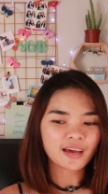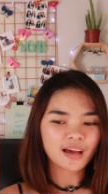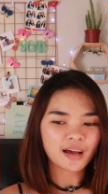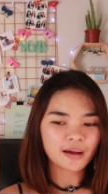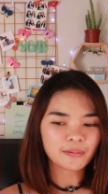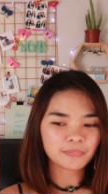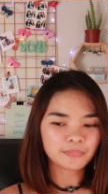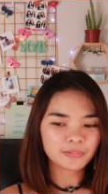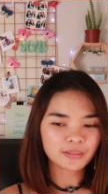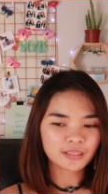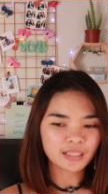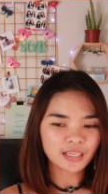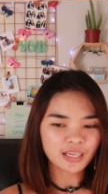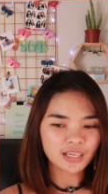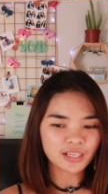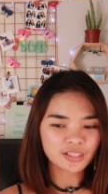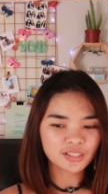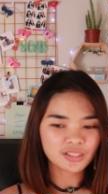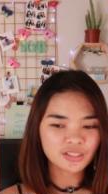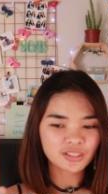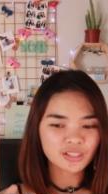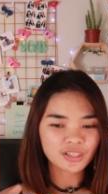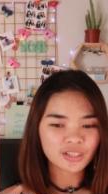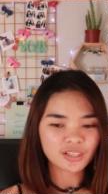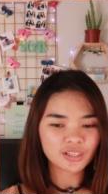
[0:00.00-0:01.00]

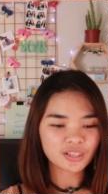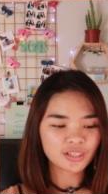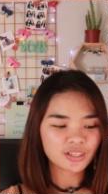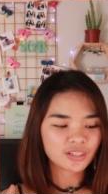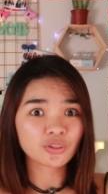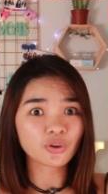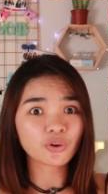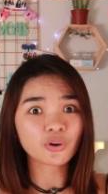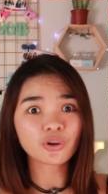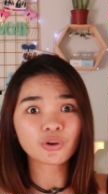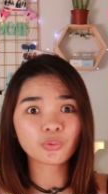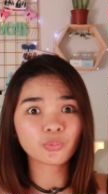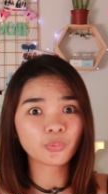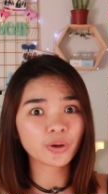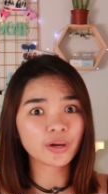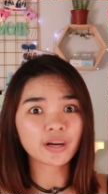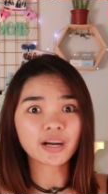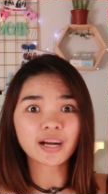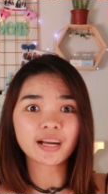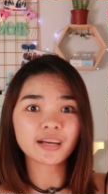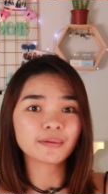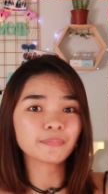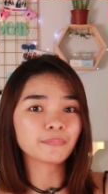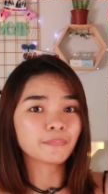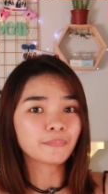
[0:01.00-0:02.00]
application, or
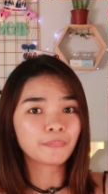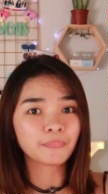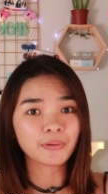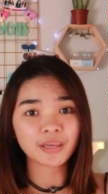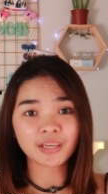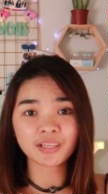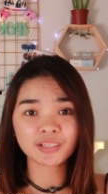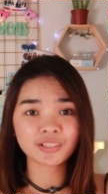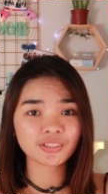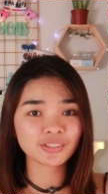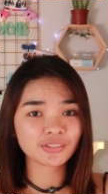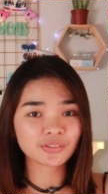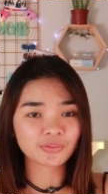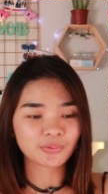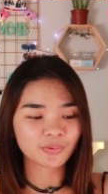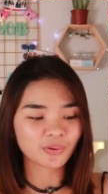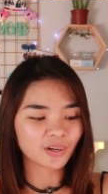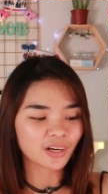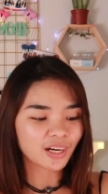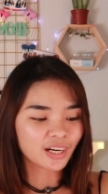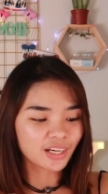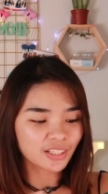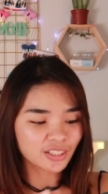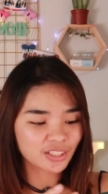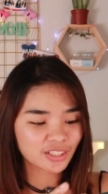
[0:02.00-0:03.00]
where I binge
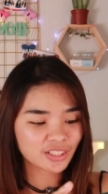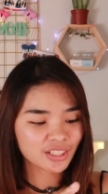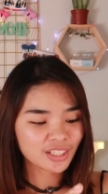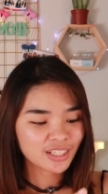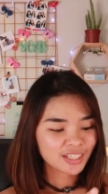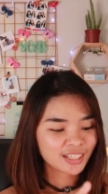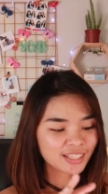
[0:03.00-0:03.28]
watch.